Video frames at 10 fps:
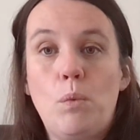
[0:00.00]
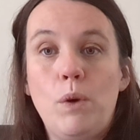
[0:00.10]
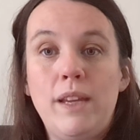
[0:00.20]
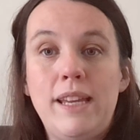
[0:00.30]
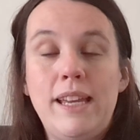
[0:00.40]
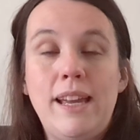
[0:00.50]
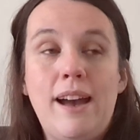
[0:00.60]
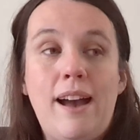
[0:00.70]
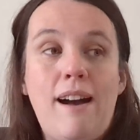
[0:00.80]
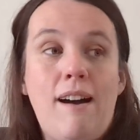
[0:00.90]

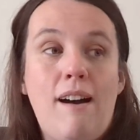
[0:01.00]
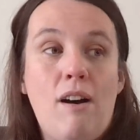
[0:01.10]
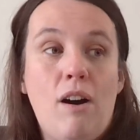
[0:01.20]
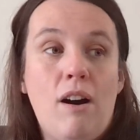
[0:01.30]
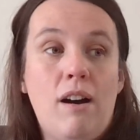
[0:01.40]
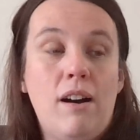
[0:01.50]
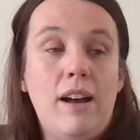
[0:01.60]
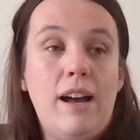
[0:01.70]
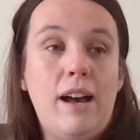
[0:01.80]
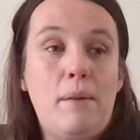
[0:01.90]
We
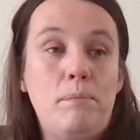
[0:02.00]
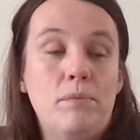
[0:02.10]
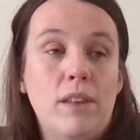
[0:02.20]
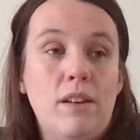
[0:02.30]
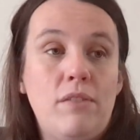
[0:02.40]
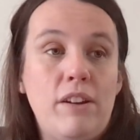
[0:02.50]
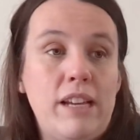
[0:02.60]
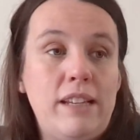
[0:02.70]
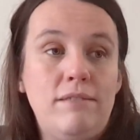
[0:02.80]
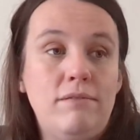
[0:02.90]
are a
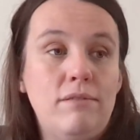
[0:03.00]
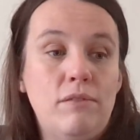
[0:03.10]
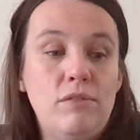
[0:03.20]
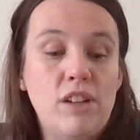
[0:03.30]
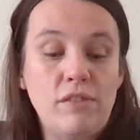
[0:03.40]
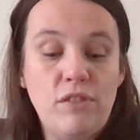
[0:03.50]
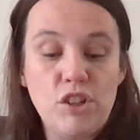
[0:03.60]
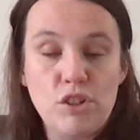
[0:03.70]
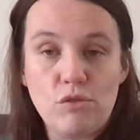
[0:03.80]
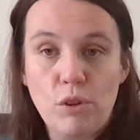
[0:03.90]
very
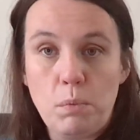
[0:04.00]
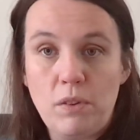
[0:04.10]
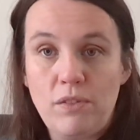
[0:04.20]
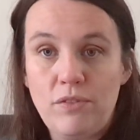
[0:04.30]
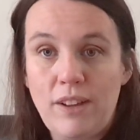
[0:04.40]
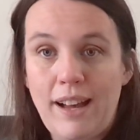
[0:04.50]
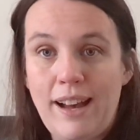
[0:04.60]
diverse group of